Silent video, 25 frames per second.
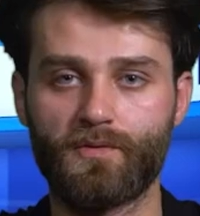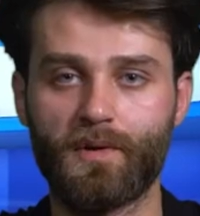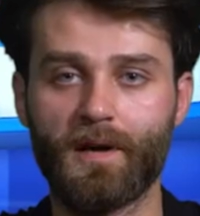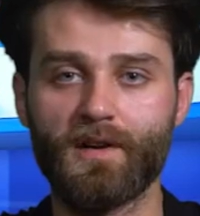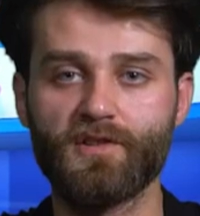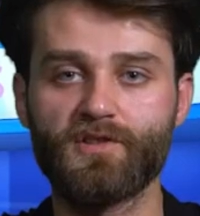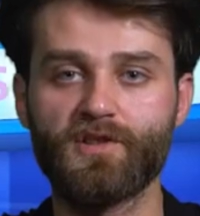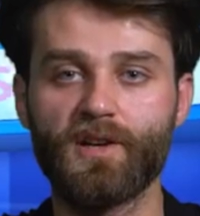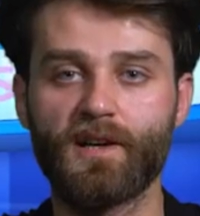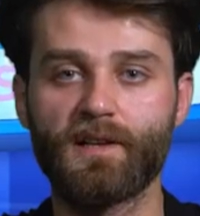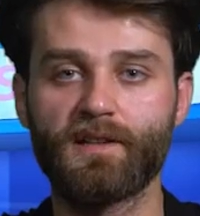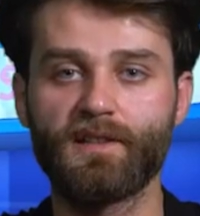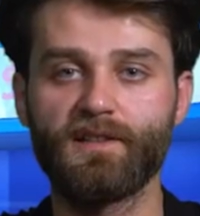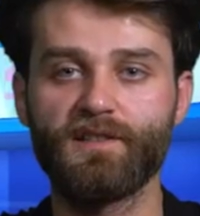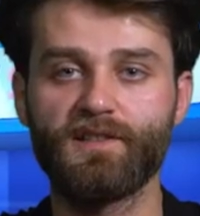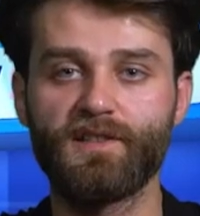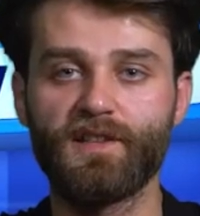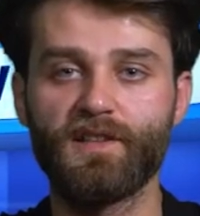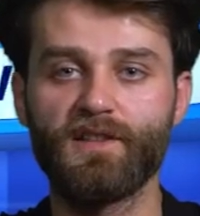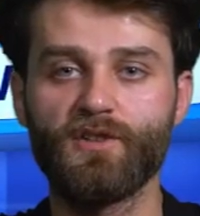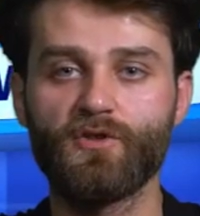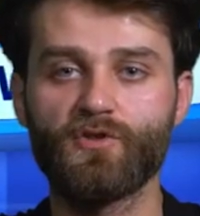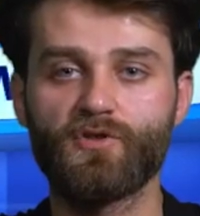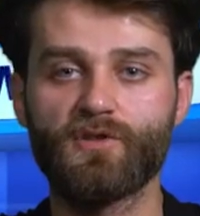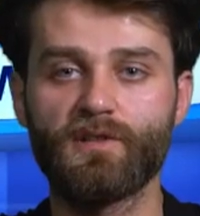Russia
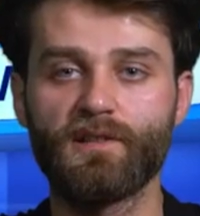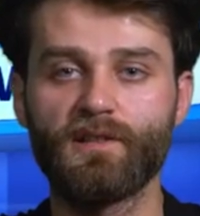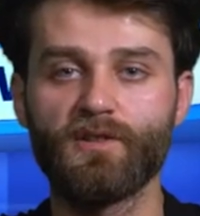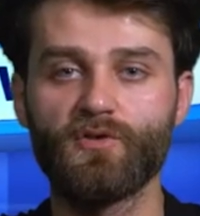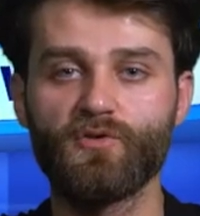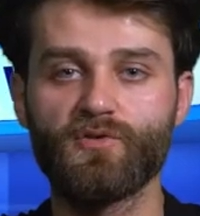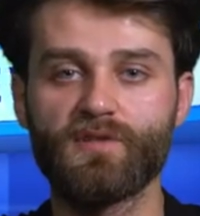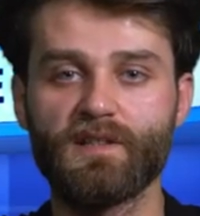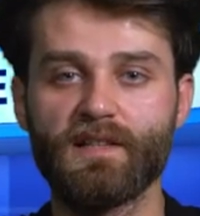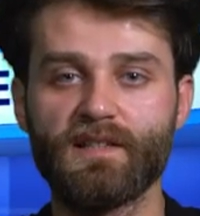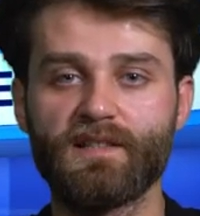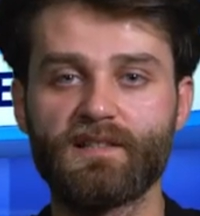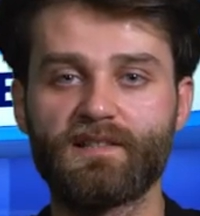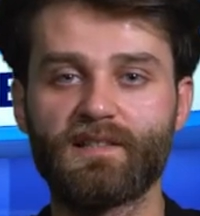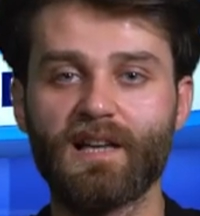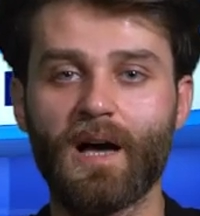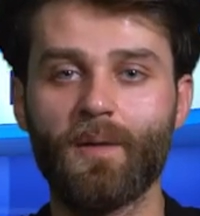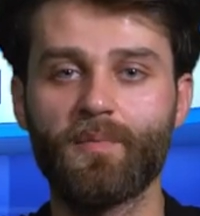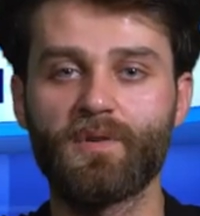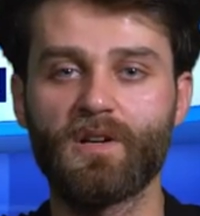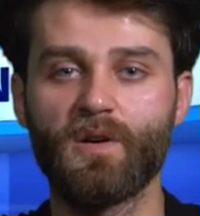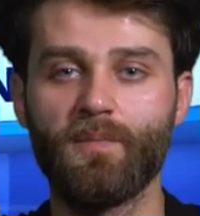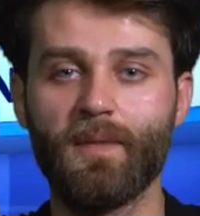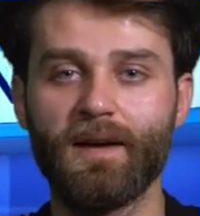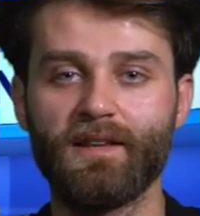continues to lose its top
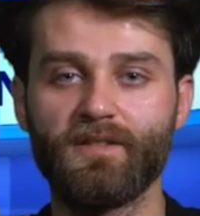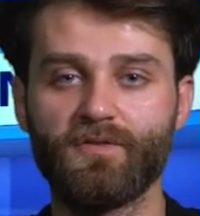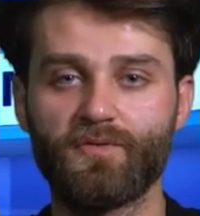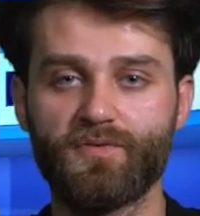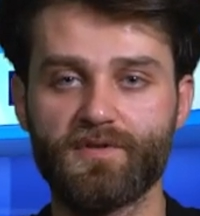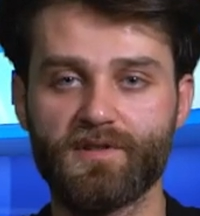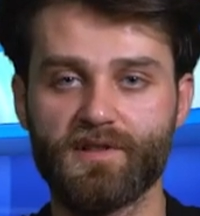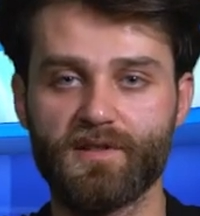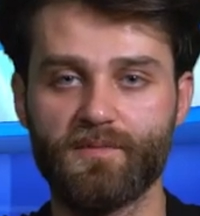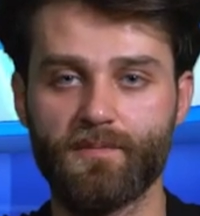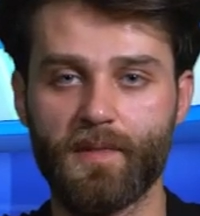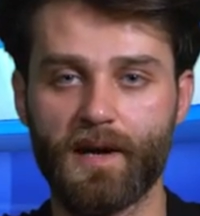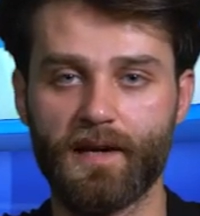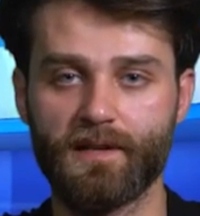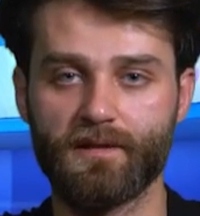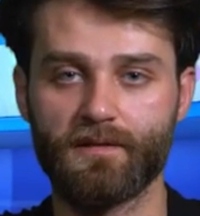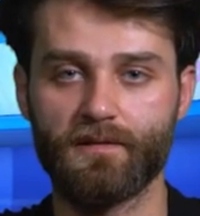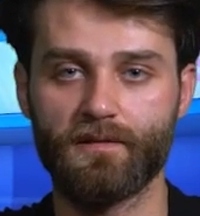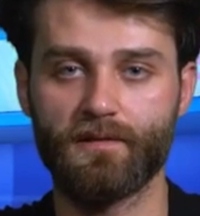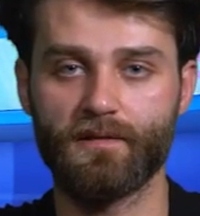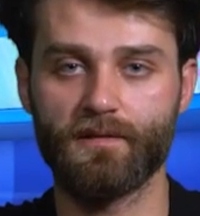commanders in battle.